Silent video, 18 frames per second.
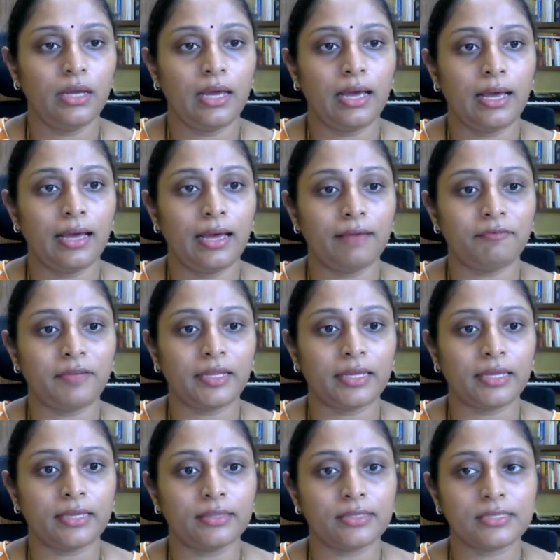I have
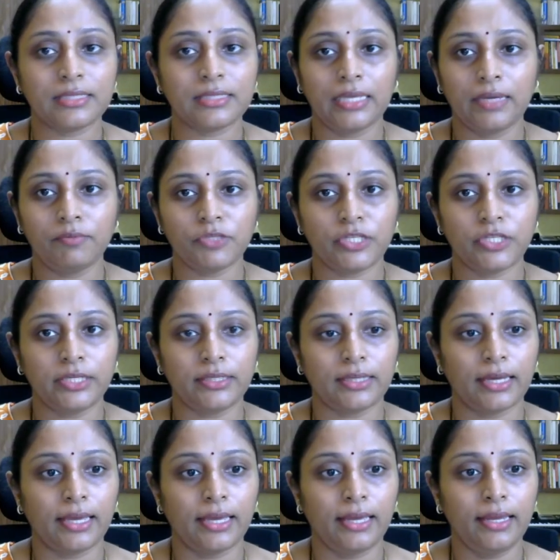taken the same sheet
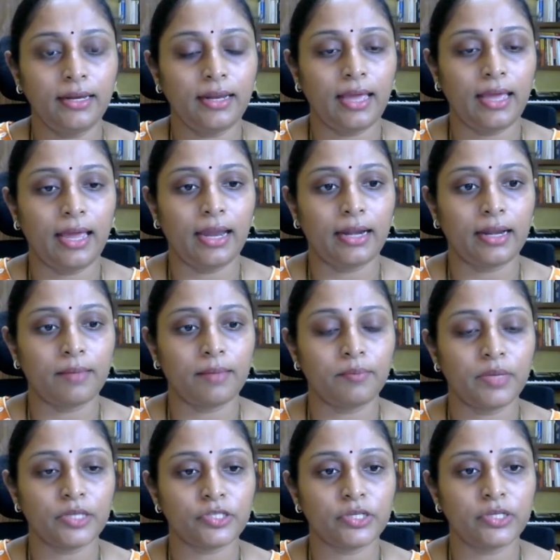again and I am
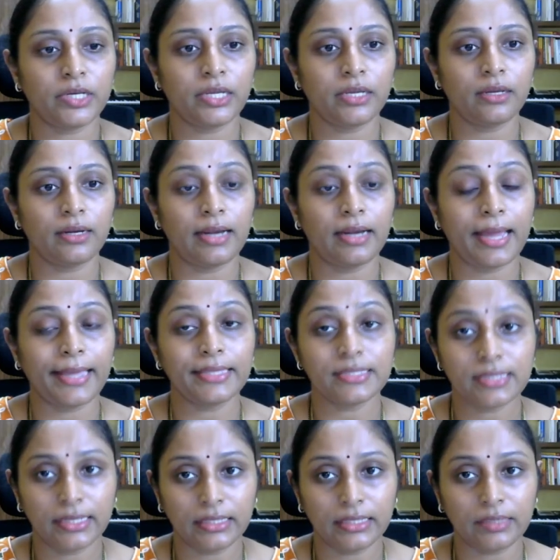measuring 9
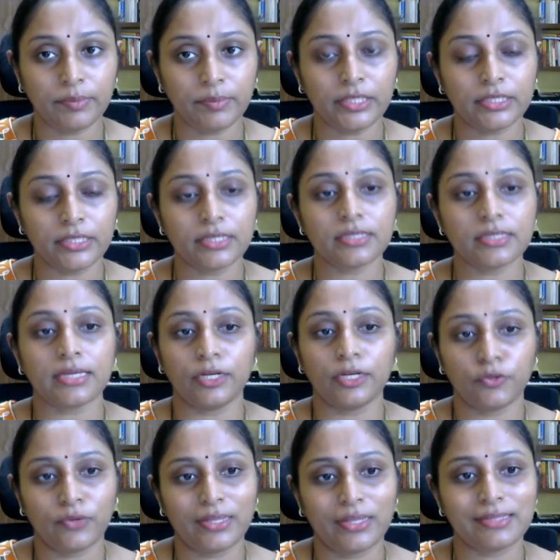centimeters and
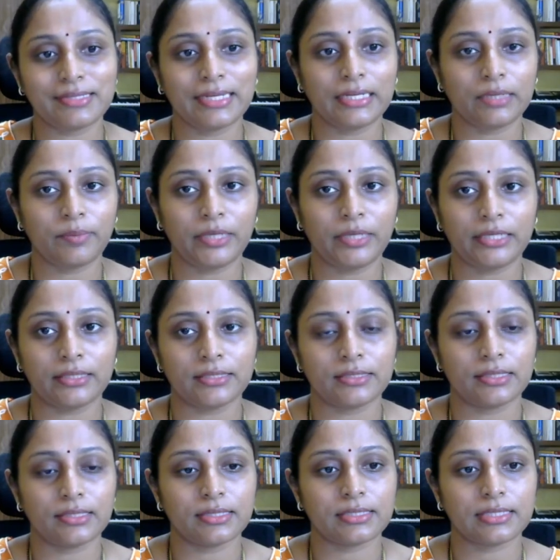12 centimeters
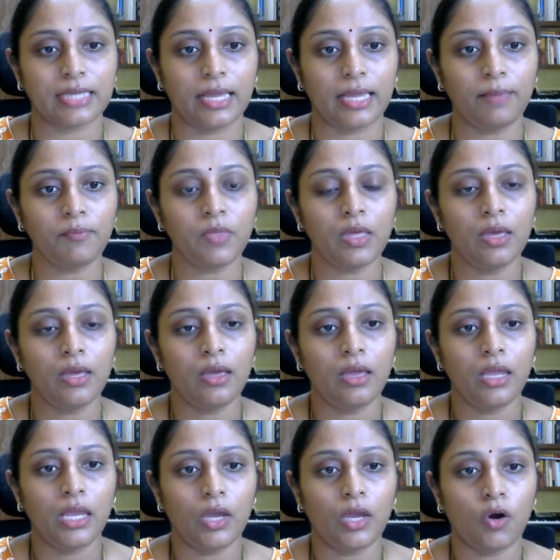this time
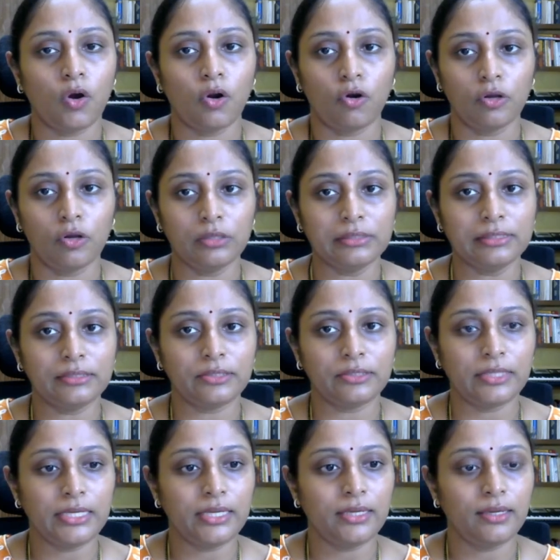on all the
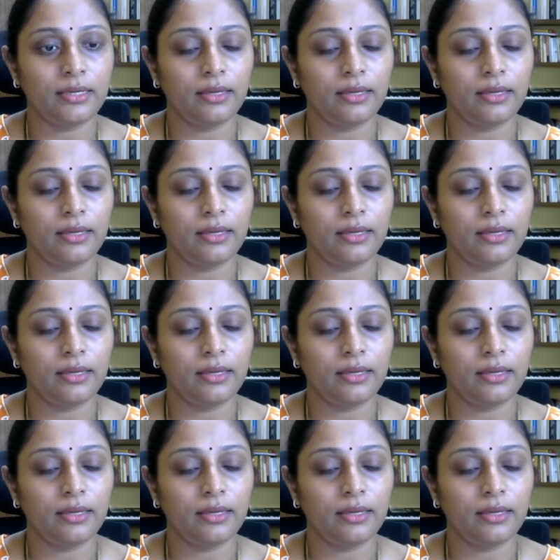3